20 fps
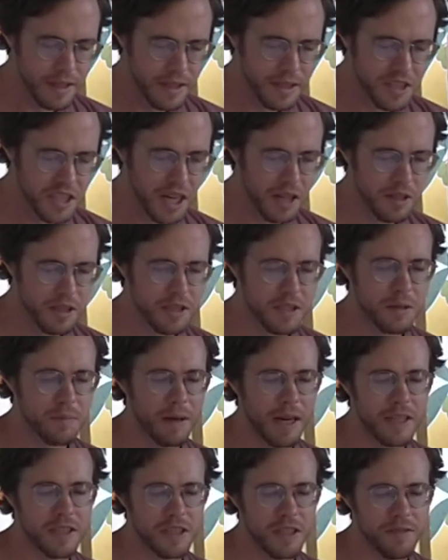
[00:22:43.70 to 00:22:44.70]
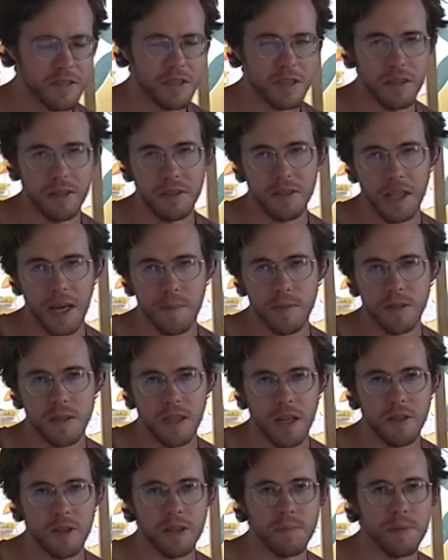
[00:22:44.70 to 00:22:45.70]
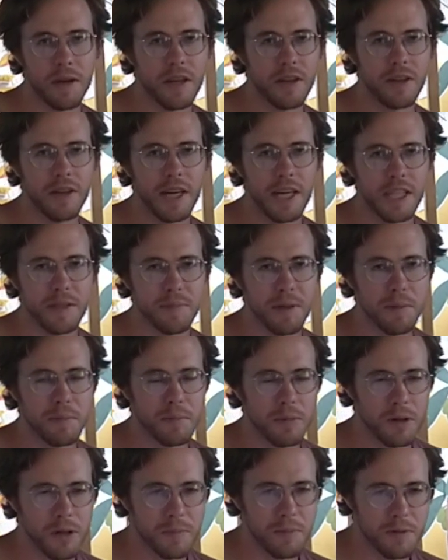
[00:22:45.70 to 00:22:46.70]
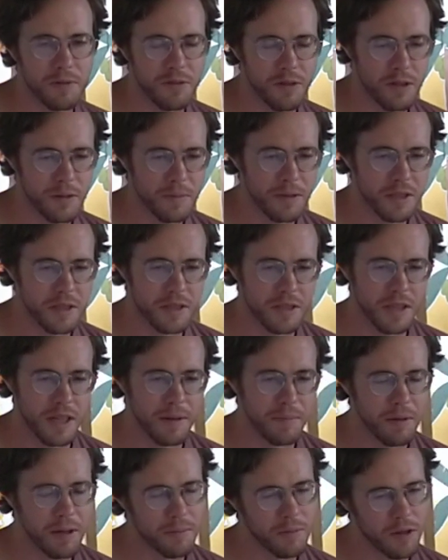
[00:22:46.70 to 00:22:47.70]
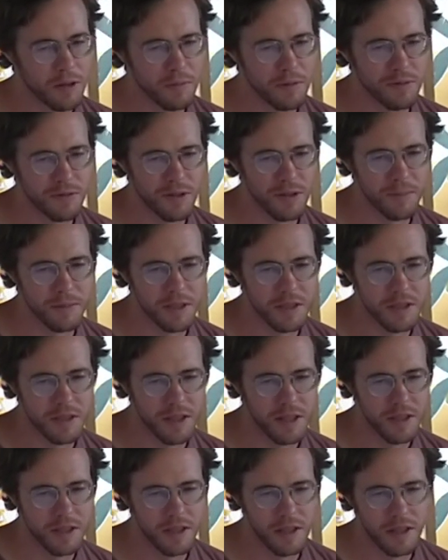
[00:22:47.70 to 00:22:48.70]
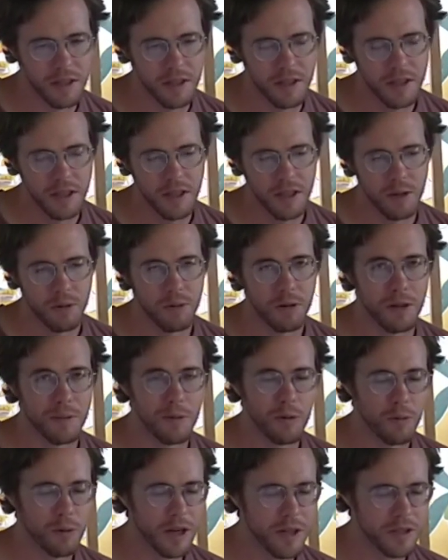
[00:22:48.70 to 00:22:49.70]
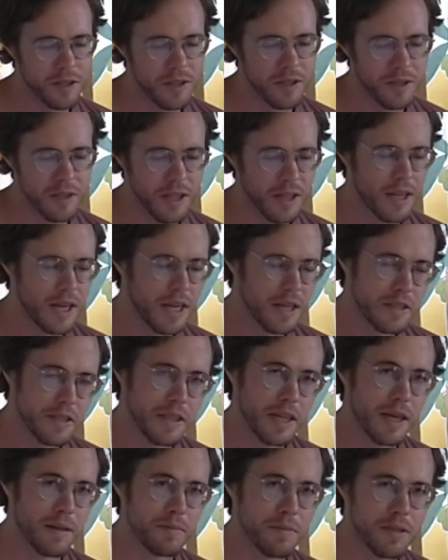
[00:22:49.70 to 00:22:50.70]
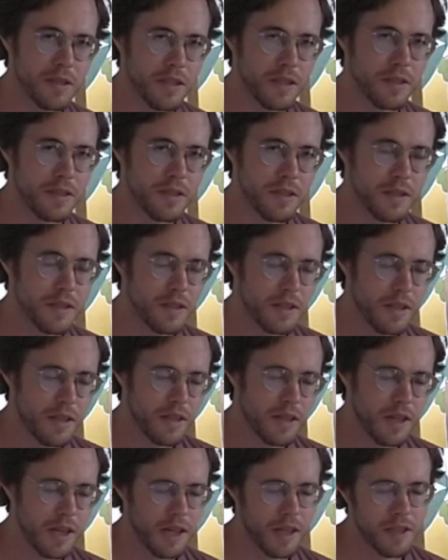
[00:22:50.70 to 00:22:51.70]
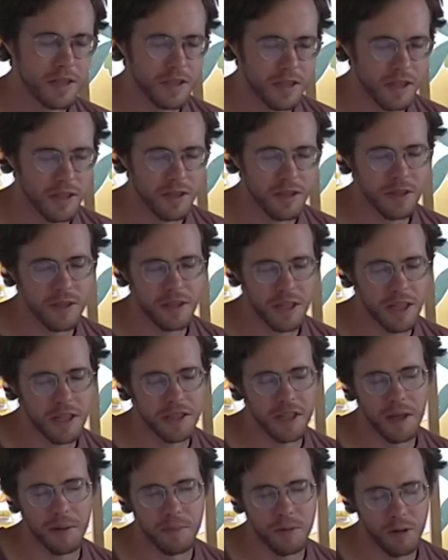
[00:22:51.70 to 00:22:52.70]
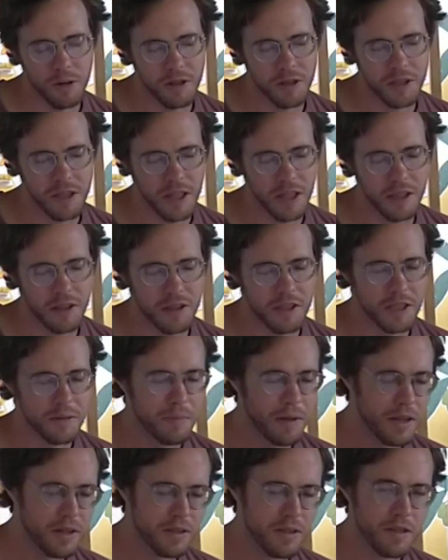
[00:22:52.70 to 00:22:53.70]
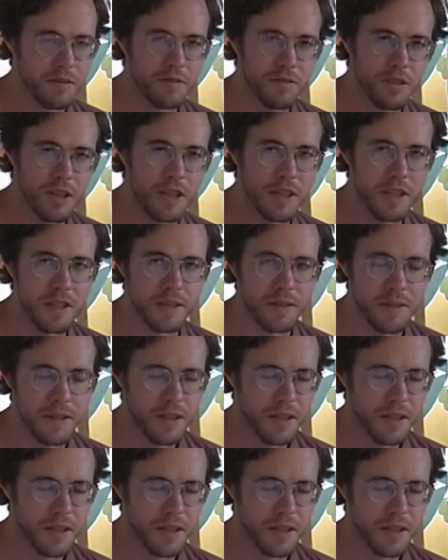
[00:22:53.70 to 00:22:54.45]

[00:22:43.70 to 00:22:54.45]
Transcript: gel is the best of the sealed types. Gel is better, has a bit more performance in warmer weather than AGM sealed. And sealed AGM or gel is better than flooded.